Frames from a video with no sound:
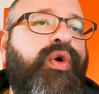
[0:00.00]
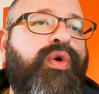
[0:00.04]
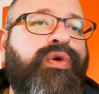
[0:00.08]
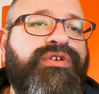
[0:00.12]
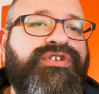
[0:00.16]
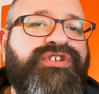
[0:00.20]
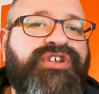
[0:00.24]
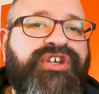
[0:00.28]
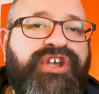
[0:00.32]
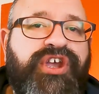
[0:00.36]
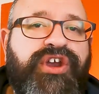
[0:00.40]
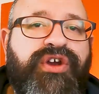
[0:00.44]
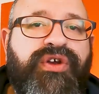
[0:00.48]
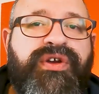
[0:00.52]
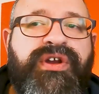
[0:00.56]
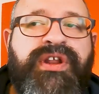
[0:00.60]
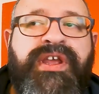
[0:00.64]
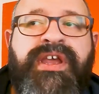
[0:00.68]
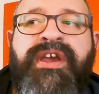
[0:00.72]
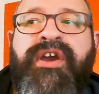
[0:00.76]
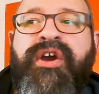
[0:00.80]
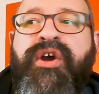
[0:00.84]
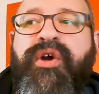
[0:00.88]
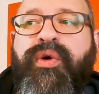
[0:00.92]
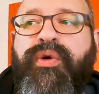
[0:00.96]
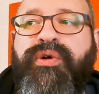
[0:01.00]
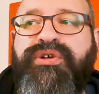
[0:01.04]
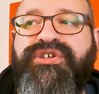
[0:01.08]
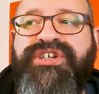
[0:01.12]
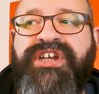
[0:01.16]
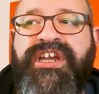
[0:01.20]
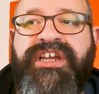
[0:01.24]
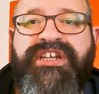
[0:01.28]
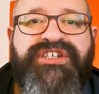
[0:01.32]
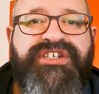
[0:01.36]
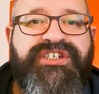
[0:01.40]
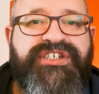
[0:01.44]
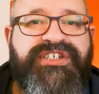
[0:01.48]
or security or
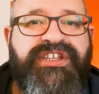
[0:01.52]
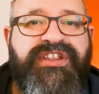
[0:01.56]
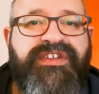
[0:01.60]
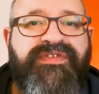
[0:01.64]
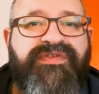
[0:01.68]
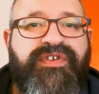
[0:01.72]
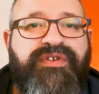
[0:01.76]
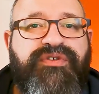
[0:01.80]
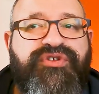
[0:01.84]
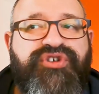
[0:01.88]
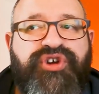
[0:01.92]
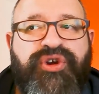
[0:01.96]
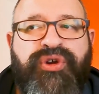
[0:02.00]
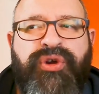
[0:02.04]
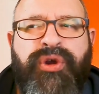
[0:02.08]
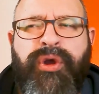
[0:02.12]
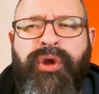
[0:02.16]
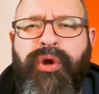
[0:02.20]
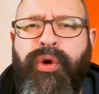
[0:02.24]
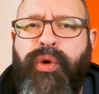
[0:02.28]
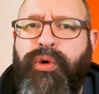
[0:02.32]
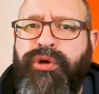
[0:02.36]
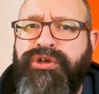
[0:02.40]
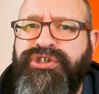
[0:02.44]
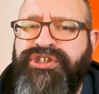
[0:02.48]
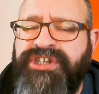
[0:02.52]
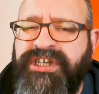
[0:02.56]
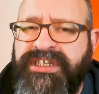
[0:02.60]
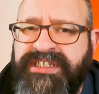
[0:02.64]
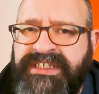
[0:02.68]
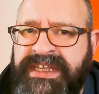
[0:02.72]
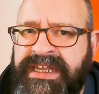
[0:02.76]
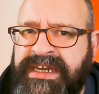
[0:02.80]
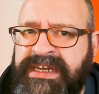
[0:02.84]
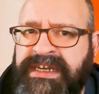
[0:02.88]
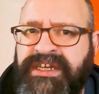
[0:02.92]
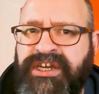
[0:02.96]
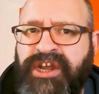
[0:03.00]
changes in the future, or
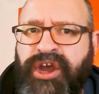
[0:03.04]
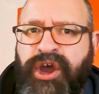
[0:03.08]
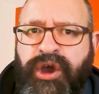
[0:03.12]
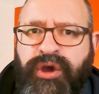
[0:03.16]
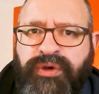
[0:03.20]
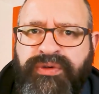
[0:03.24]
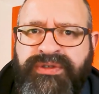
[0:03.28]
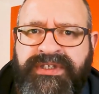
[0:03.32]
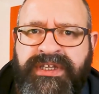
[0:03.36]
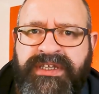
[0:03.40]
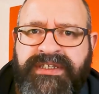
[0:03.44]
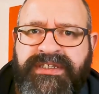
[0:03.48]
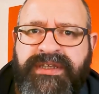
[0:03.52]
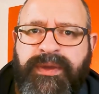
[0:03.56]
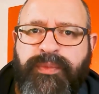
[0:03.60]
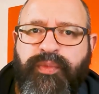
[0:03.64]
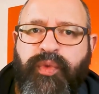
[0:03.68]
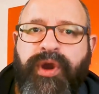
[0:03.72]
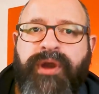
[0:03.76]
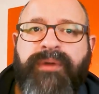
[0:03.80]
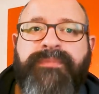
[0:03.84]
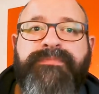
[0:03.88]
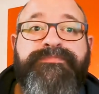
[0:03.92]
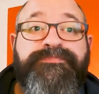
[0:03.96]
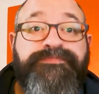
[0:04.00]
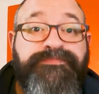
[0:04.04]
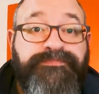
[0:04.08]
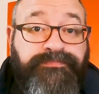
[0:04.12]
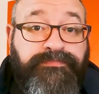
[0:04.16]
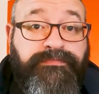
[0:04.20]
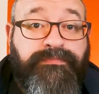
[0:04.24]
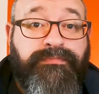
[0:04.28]
just needing to host it somewhere,